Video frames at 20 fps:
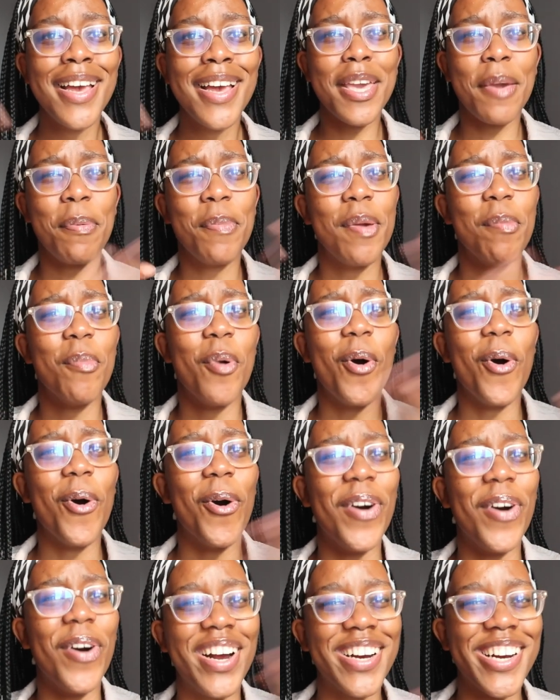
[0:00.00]
Give me
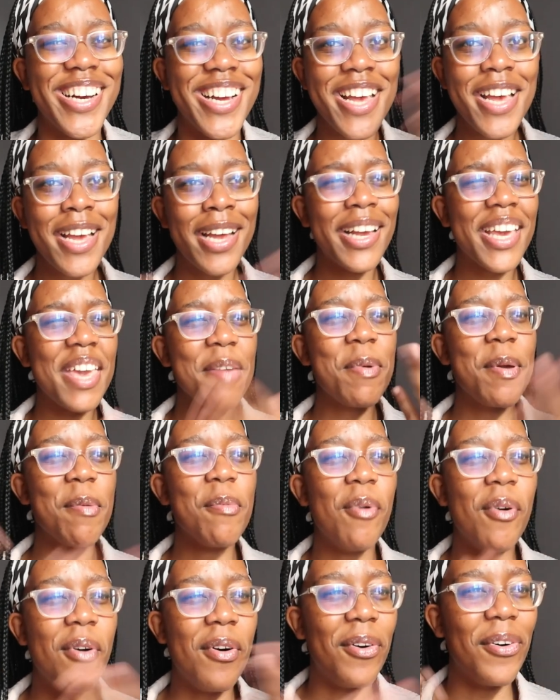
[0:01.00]
more. Give me
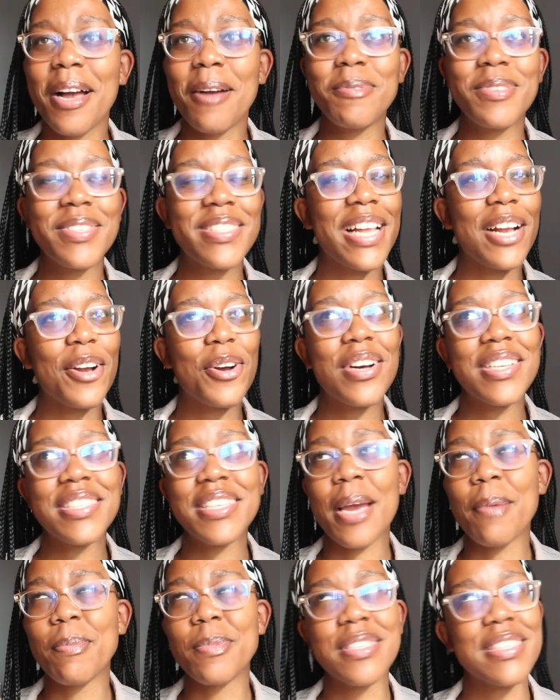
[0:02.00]
more. I'm just like, God,
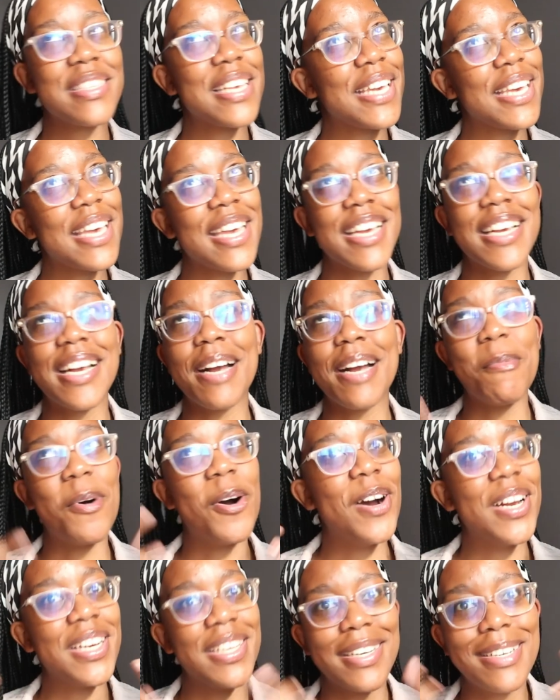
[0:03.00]
time is ticking. Come
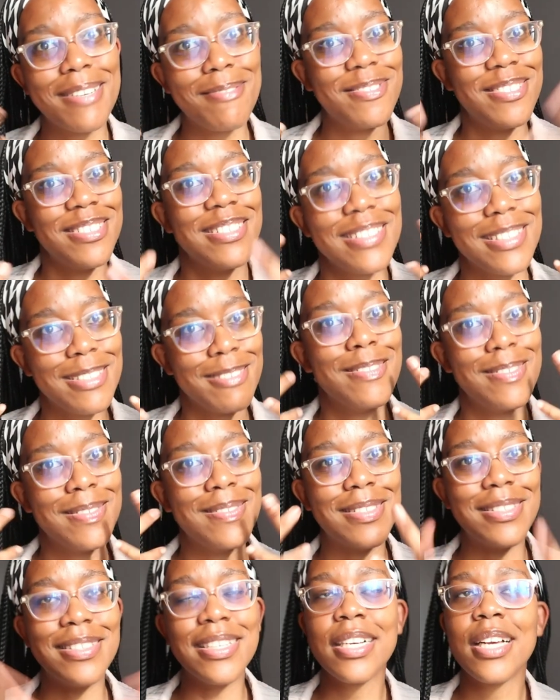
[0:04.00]
on. Come on,
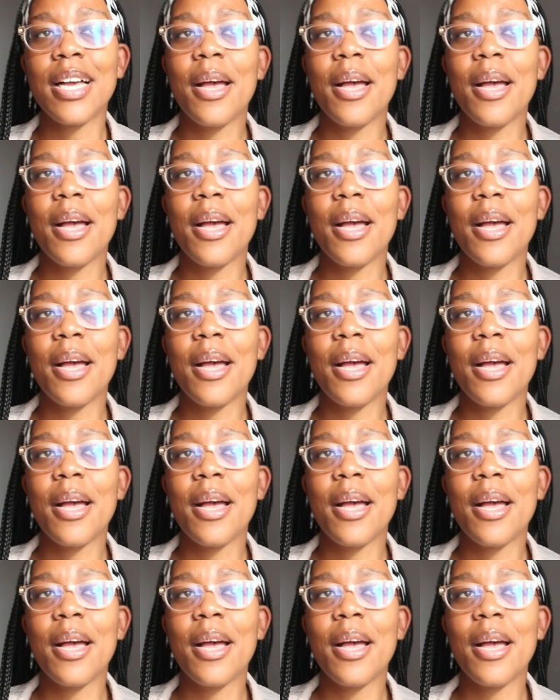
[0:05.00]
girl.